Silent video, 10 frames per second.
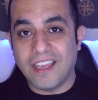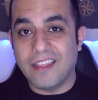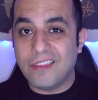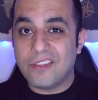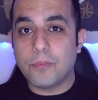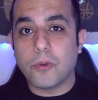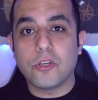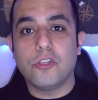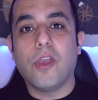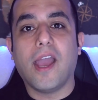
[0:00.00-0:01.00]
In this
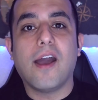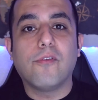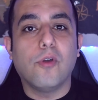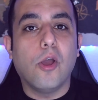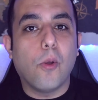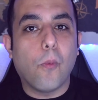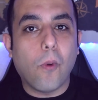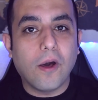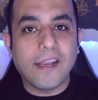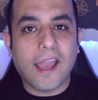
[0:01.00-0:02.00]
part you have
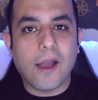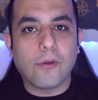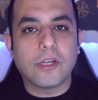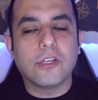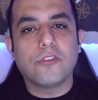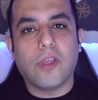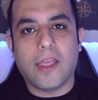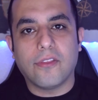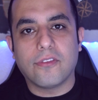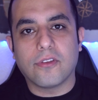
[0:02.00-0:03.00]
1 hour to
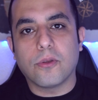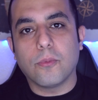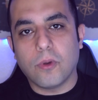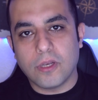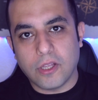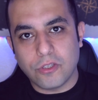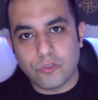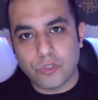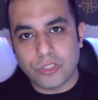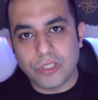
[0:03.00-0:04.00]
answer
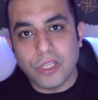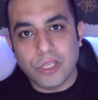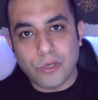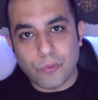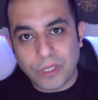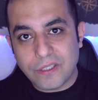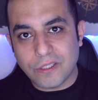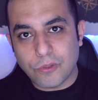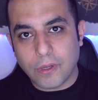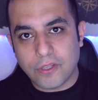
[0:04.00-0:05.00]
100
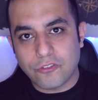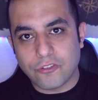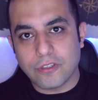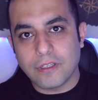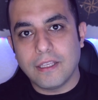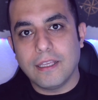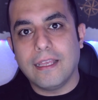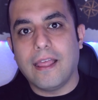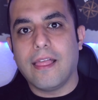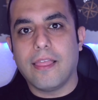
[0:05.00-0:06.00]
written questions.
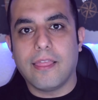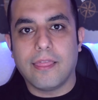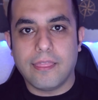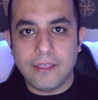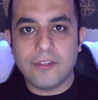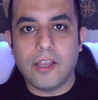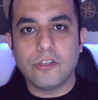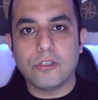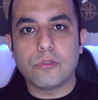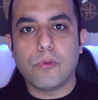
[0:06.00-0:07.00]
These
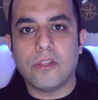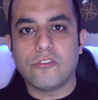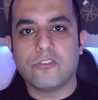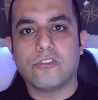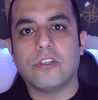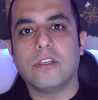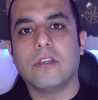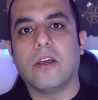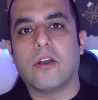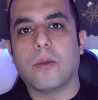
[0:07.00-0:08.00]
100
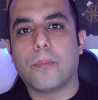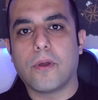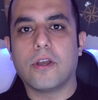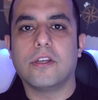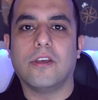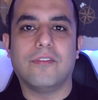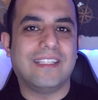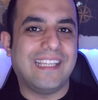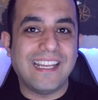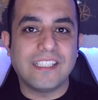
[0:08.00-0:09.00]
questions are part of a
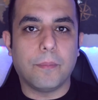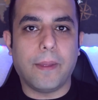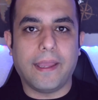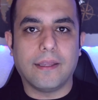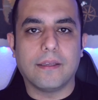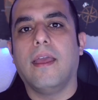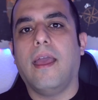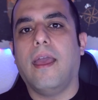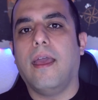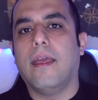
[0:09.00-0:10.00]
data bank
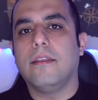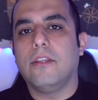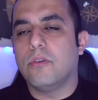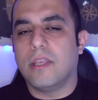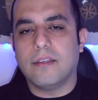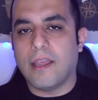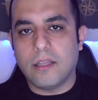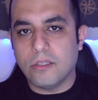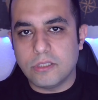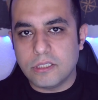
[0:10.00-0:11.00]
and you can
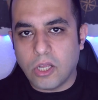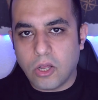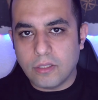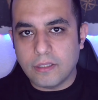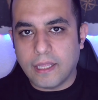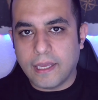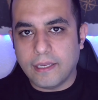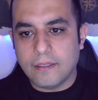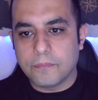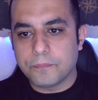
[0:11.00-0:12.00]
download it online.